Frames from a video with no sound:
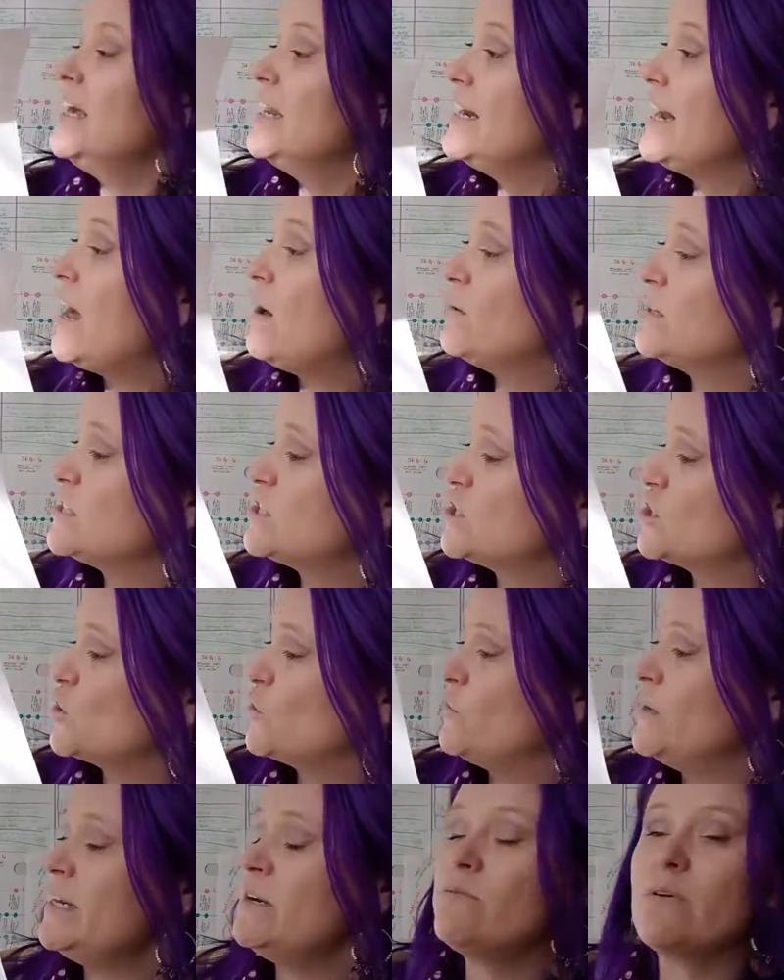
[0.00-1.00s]
Now in
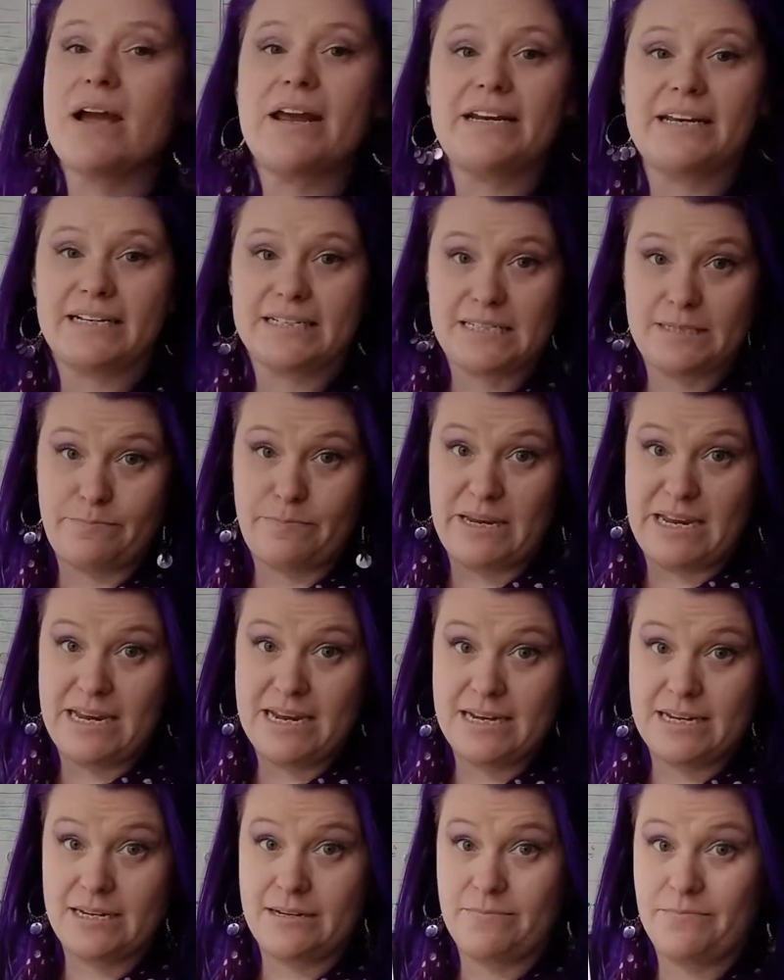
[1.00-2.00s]
screenwriting
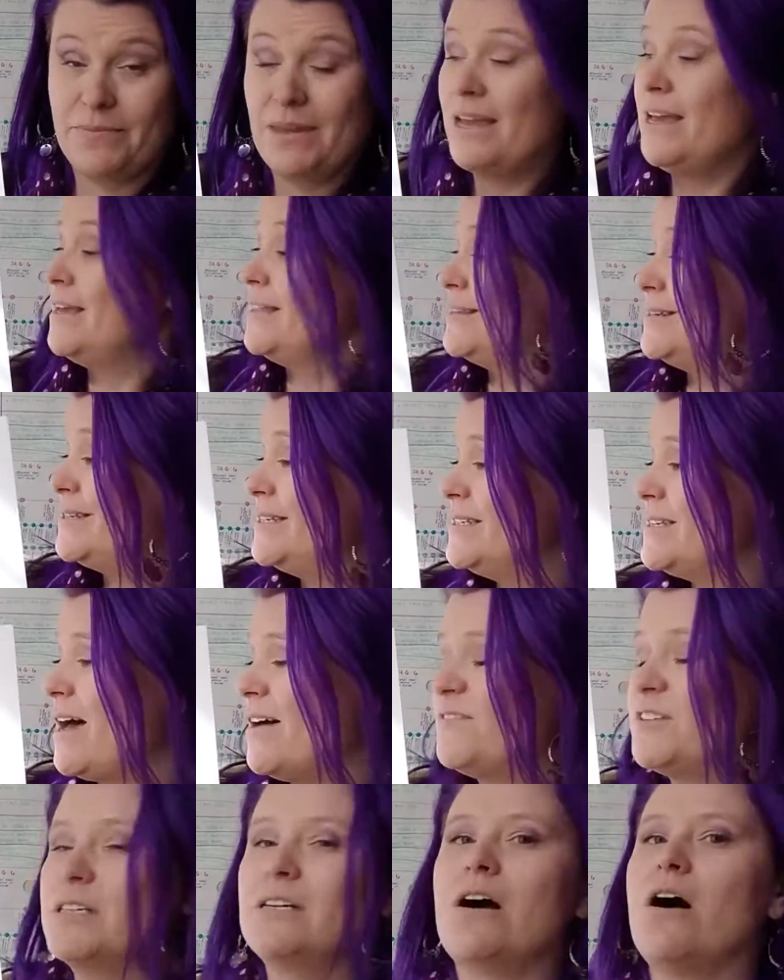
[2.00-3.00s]
speak, this is
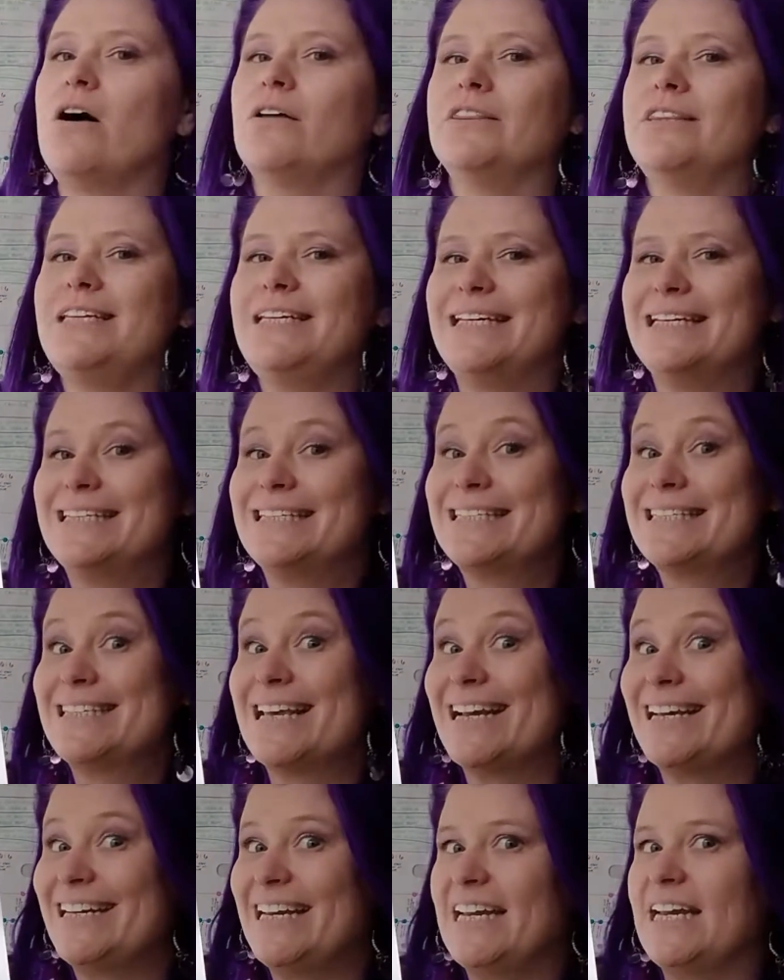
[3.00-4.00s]
often called the
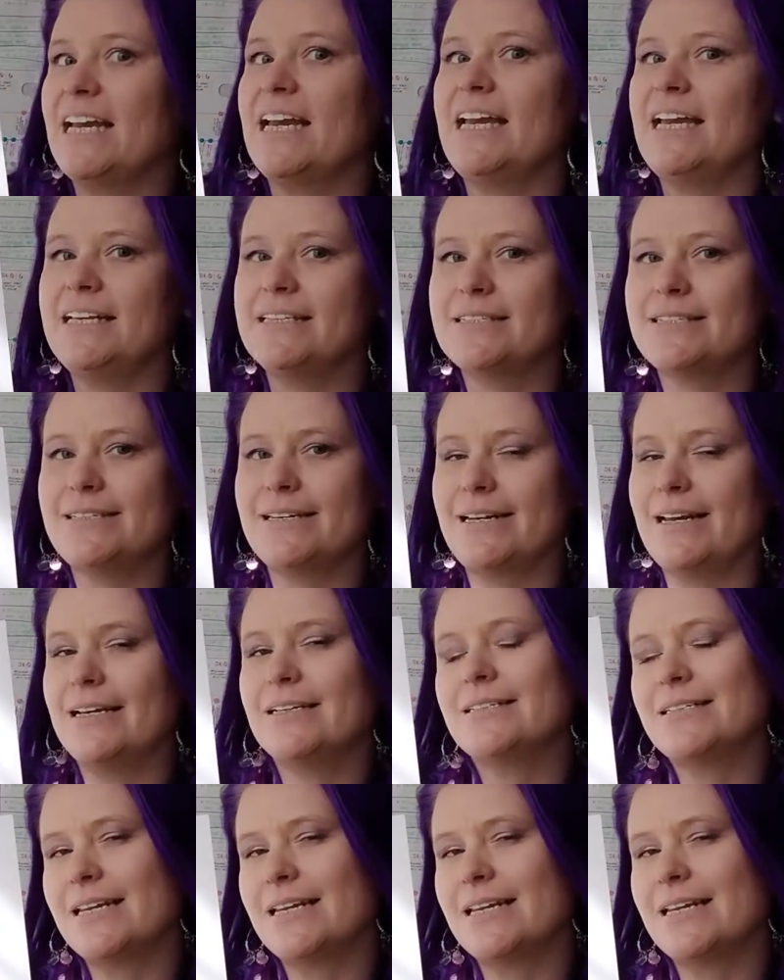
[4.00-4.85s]
inciting incident.